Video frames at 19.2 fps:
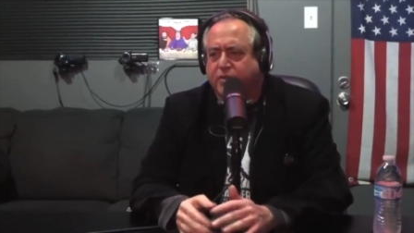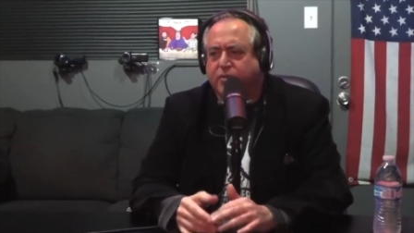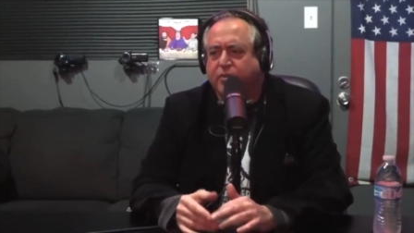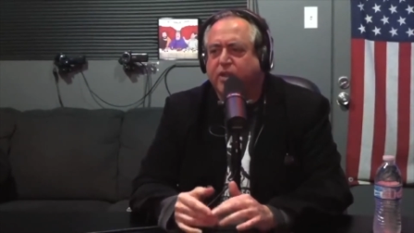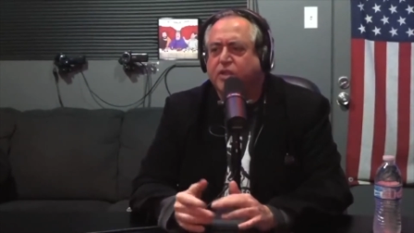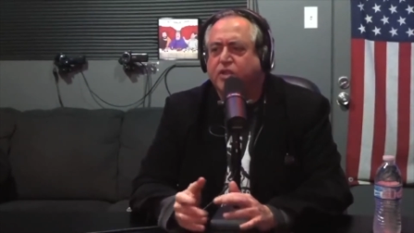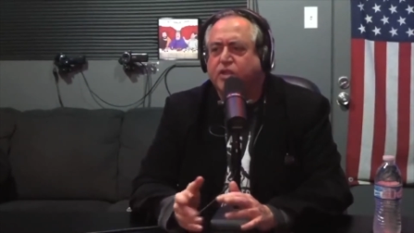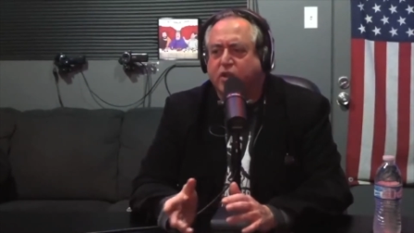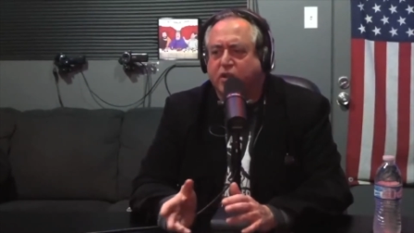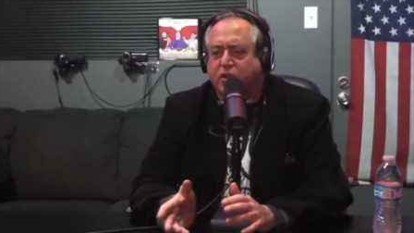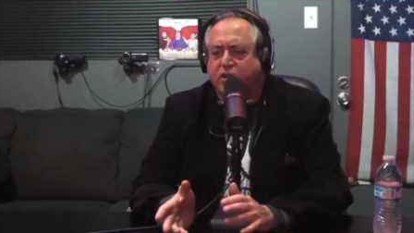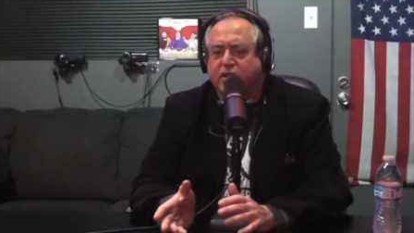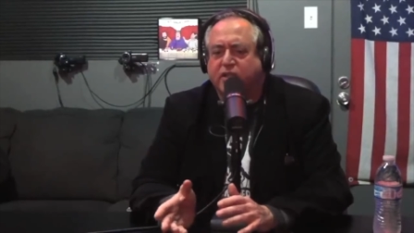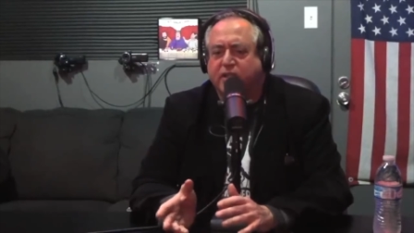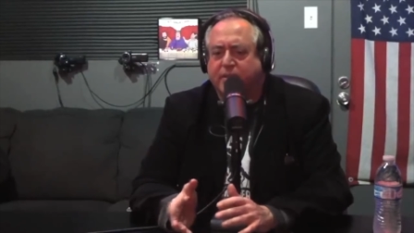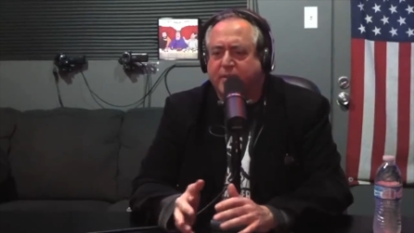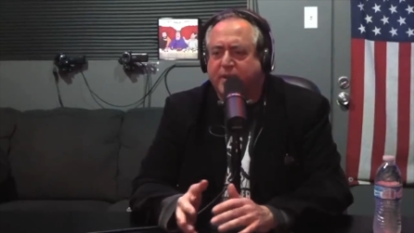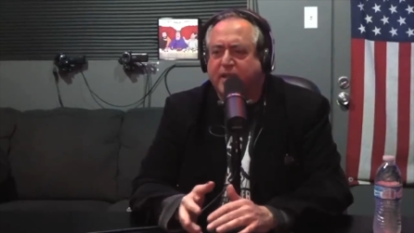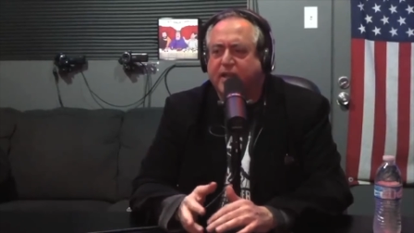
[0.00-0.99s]
The real
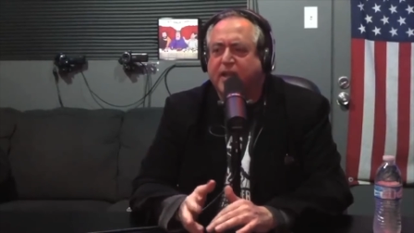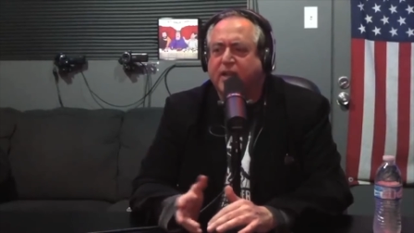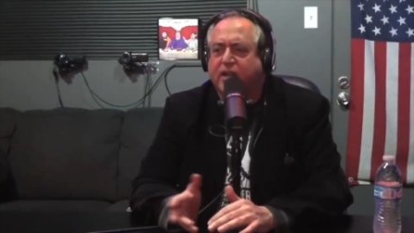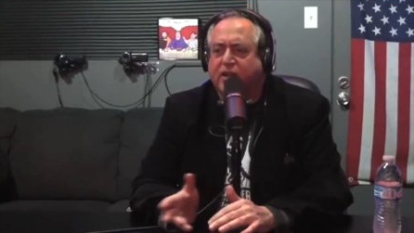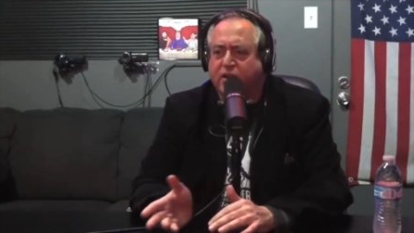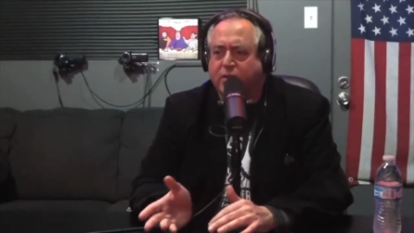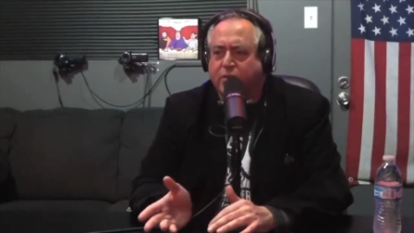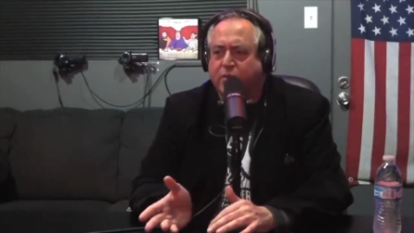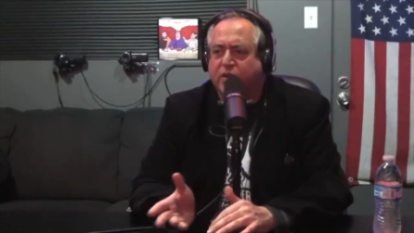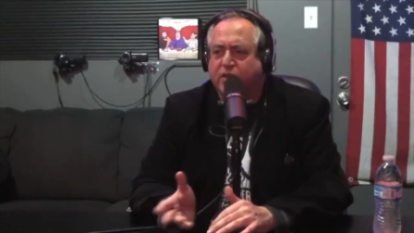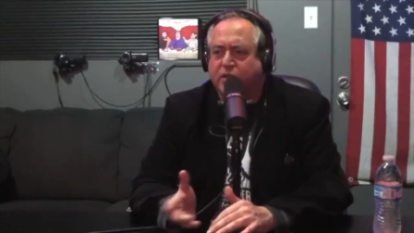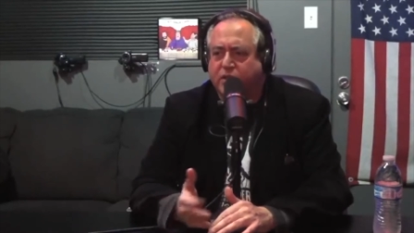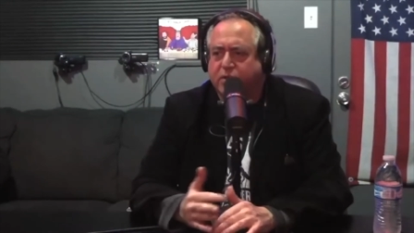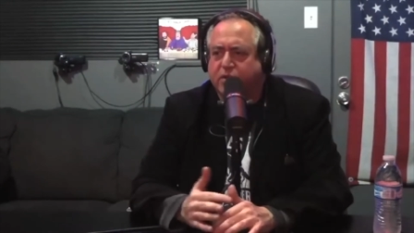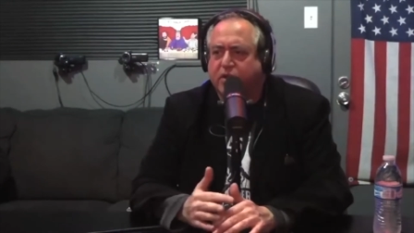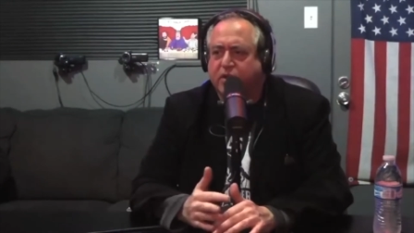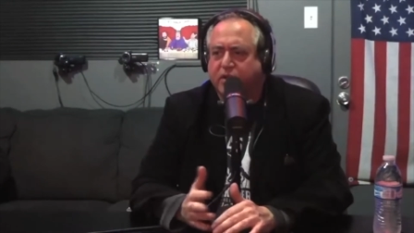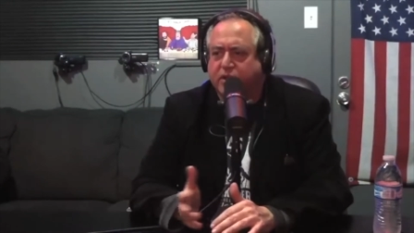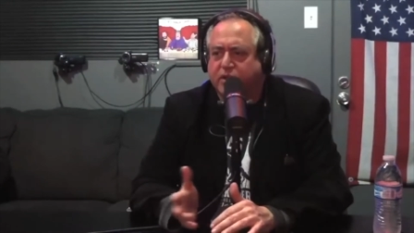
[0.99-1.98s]
journalists, I met a lot of good ones
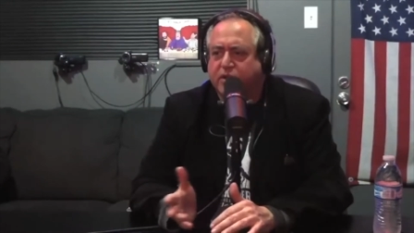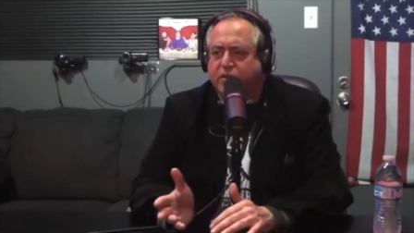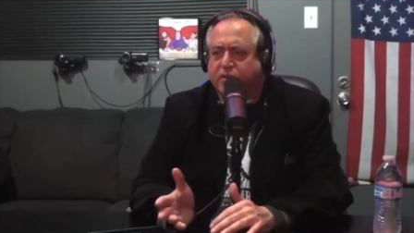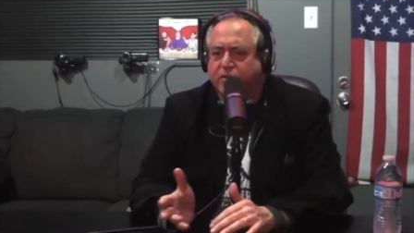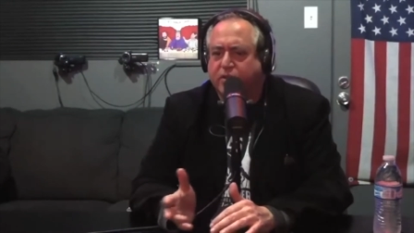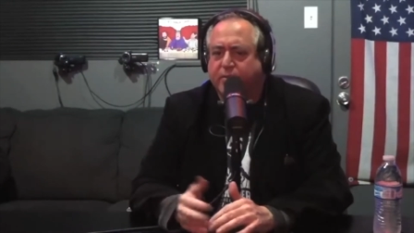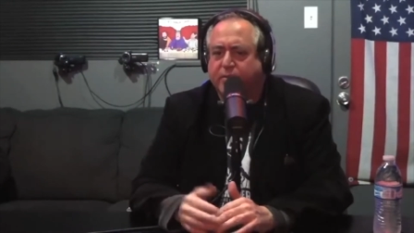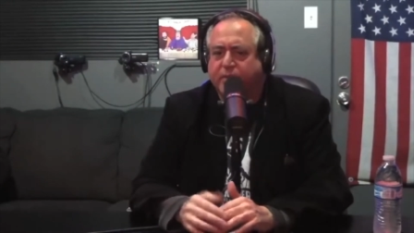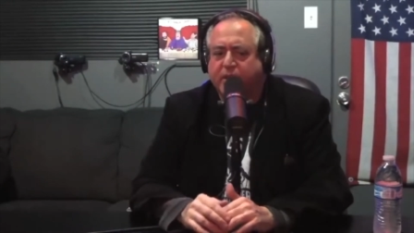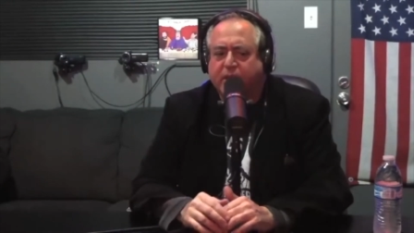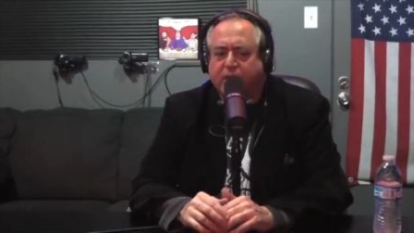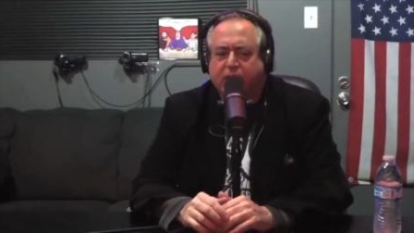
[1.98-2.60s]
along this trip